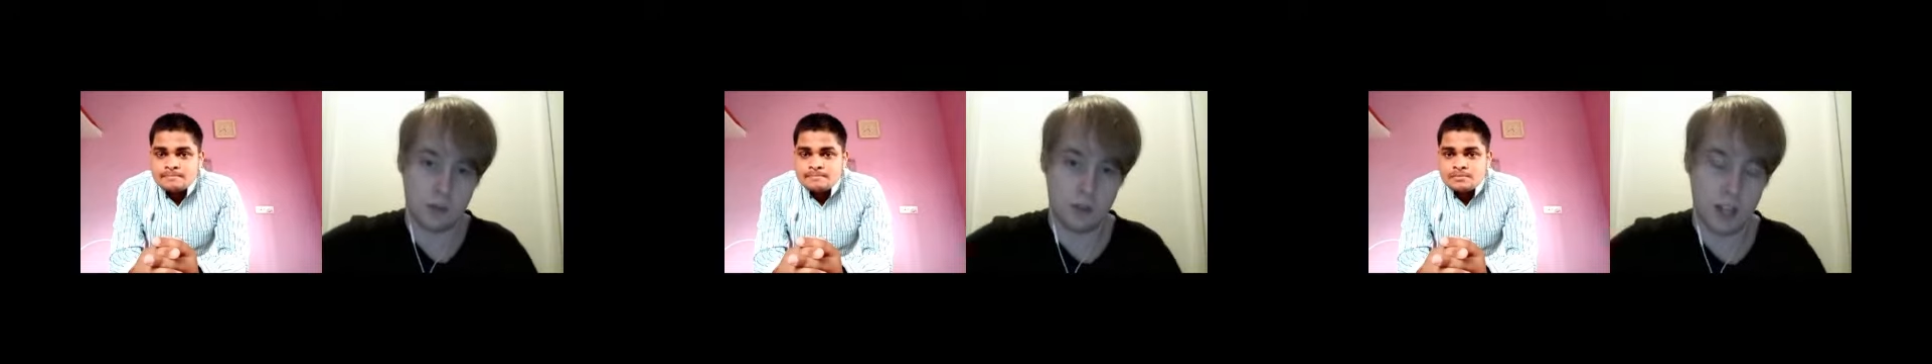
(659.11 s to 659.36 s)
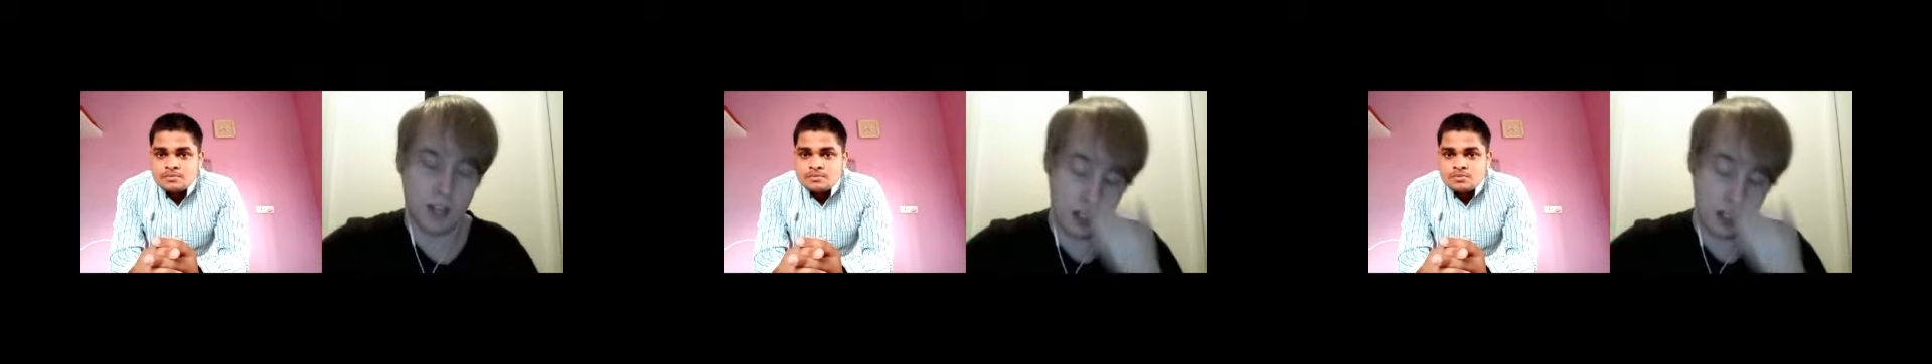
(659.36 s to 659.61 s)

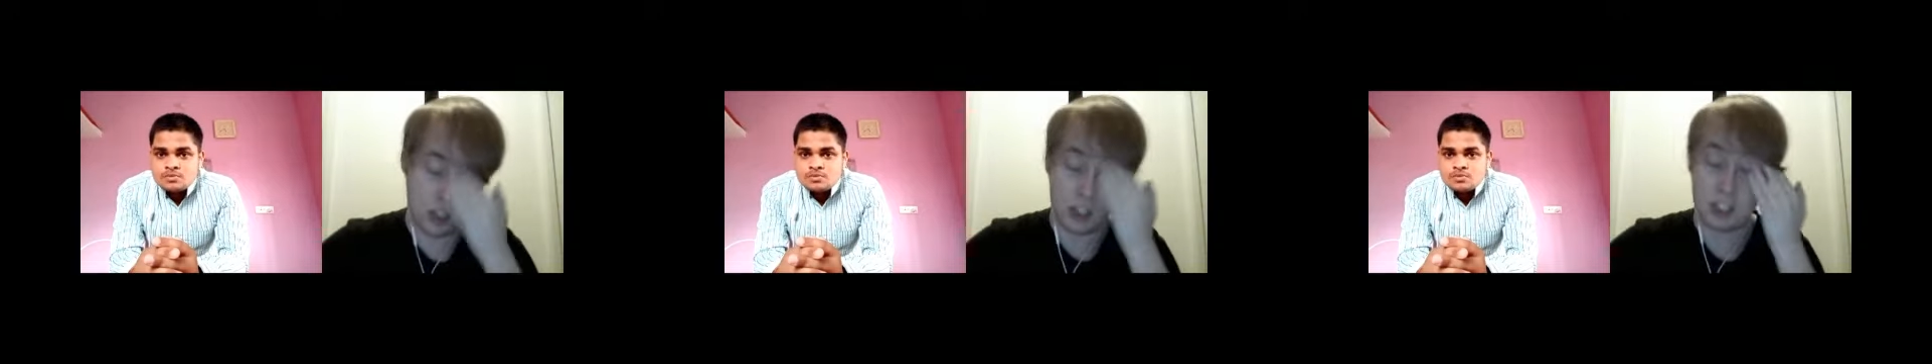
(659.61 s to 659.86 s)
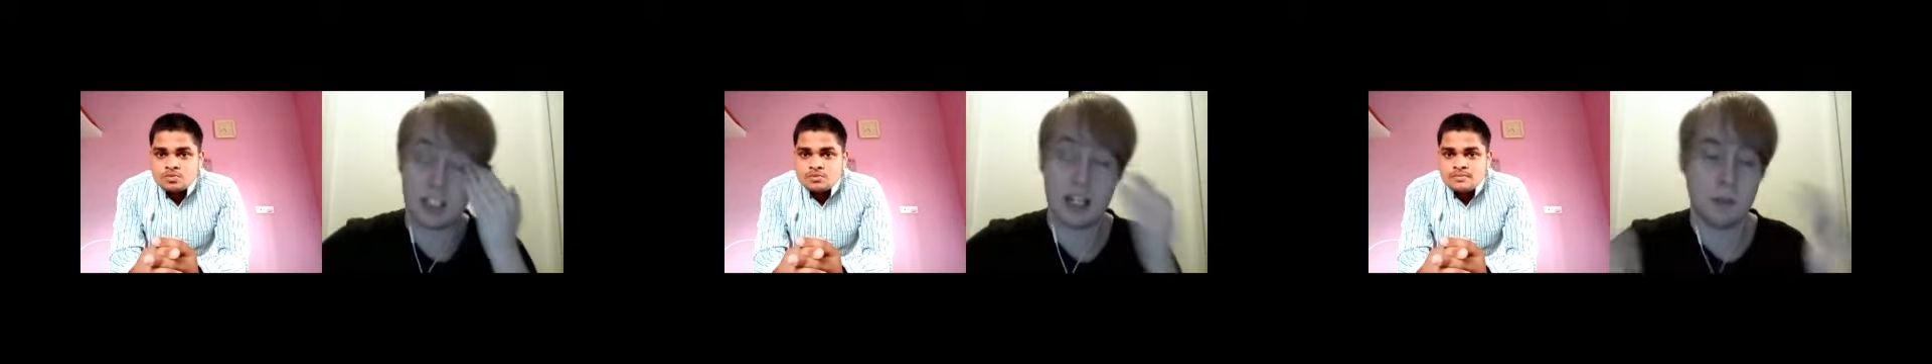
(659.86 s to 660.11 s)
and just
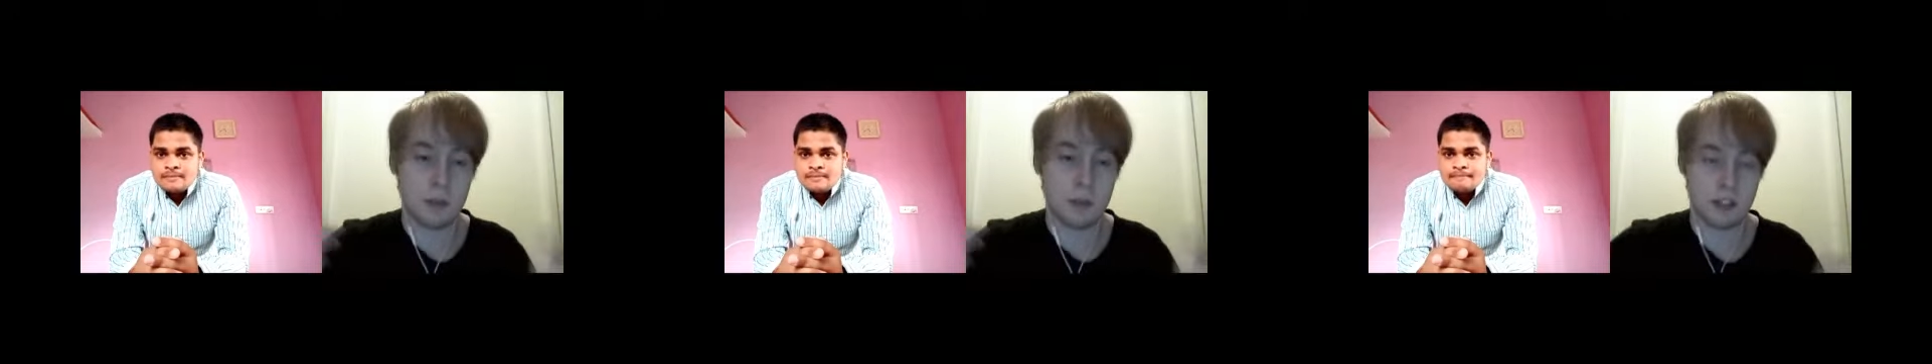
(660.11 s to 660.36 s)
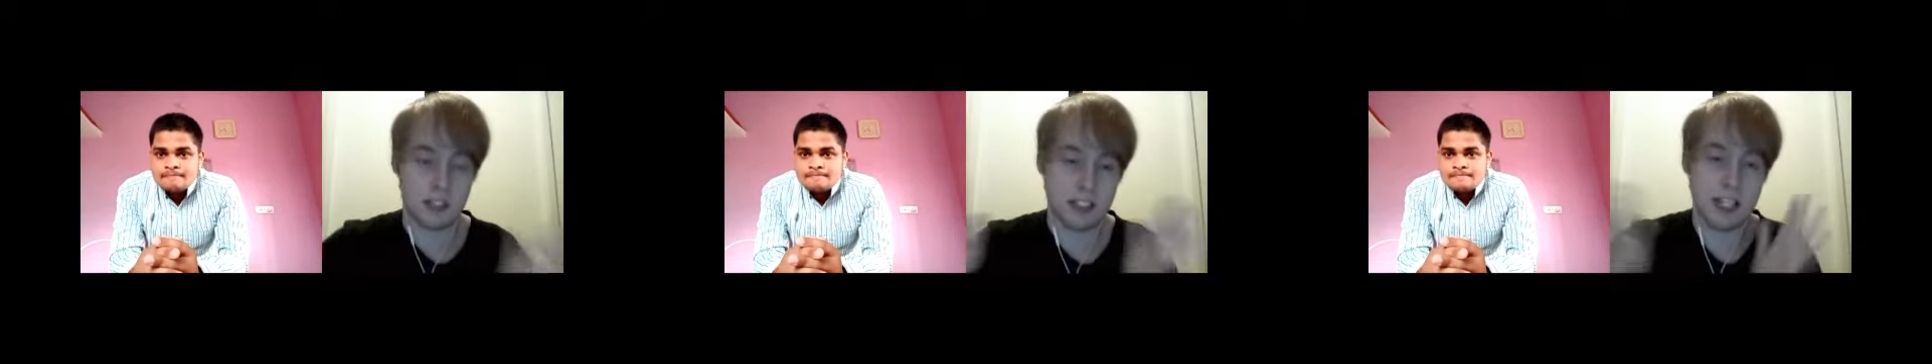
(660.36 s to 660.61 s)
keep it
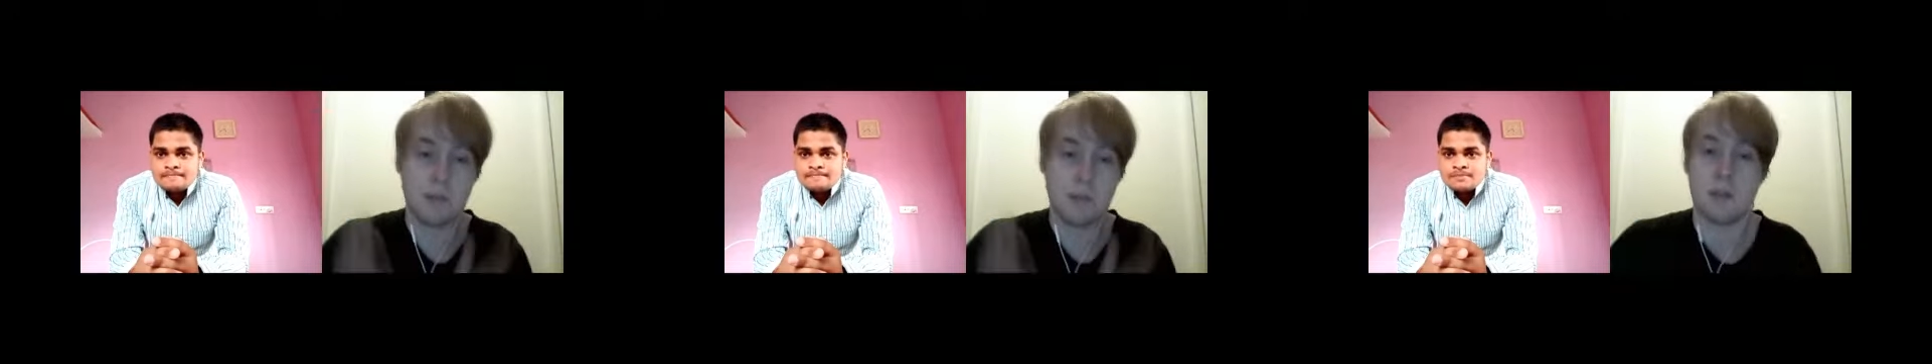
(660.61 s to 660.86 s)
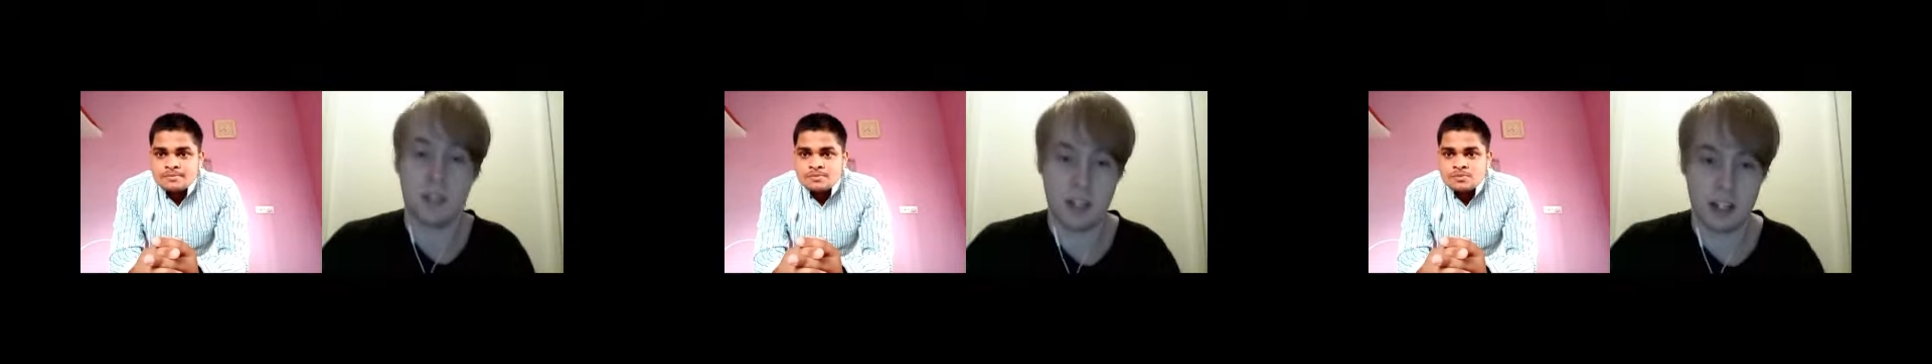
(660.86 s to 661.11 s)
keep it
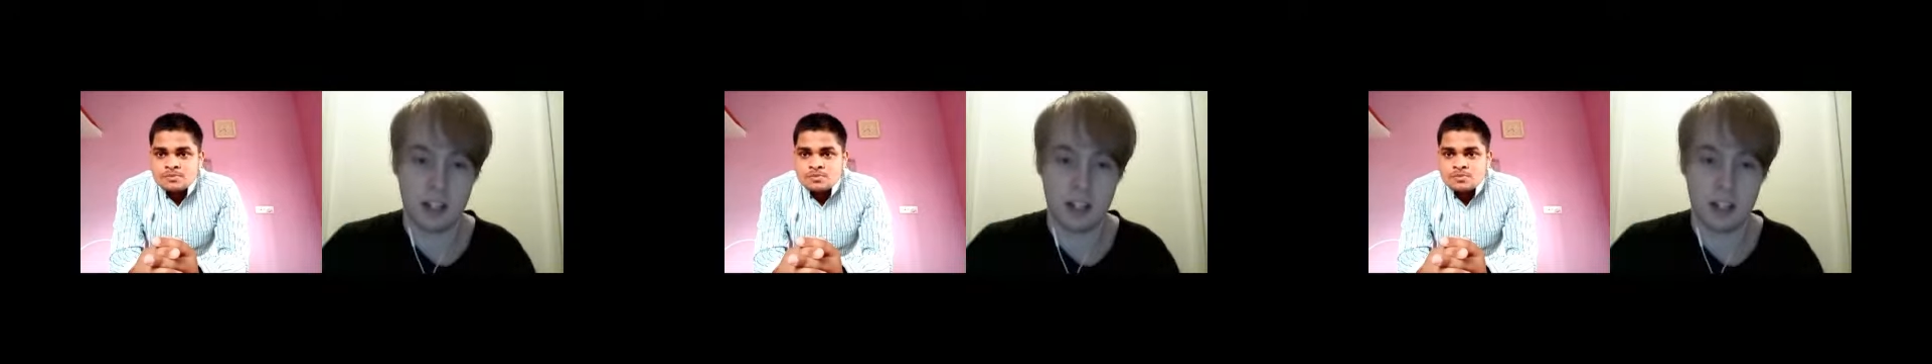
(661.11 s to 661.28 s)
there.